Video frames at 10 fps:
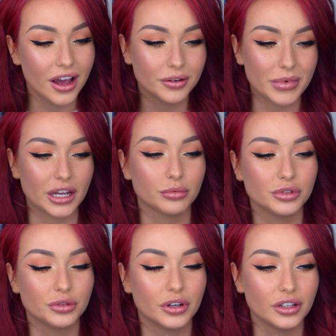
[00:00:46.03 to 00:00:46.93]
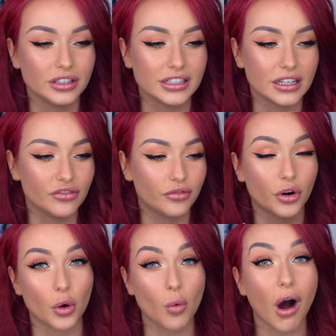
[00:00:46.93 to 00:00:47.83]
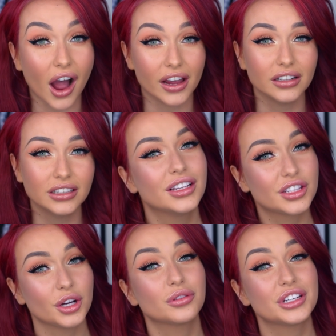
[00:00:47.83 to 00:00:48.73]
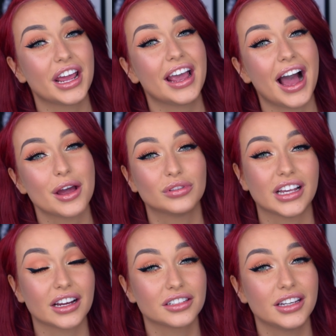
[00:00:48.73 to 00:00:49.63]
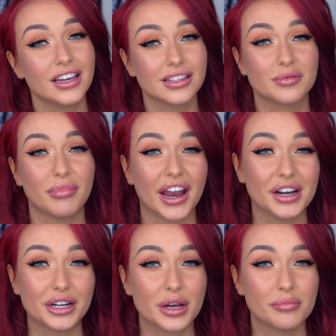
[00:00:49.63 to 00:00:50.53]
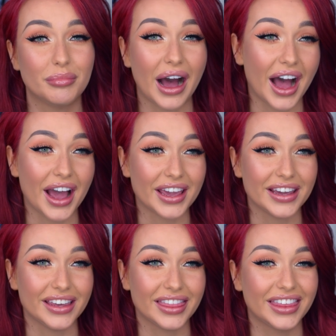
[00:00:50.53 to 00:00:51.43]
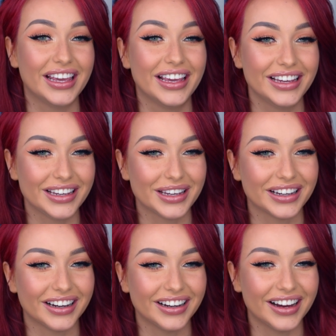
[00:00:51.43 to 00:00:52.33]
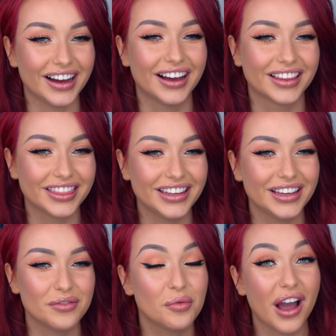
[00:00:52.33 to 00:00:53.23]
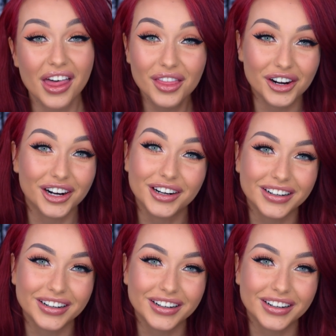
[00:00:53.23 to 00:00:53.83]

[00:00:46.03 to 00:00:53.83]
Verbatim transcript: makeup tutorial for a while. So today I was actually inspired by the uh, the weather.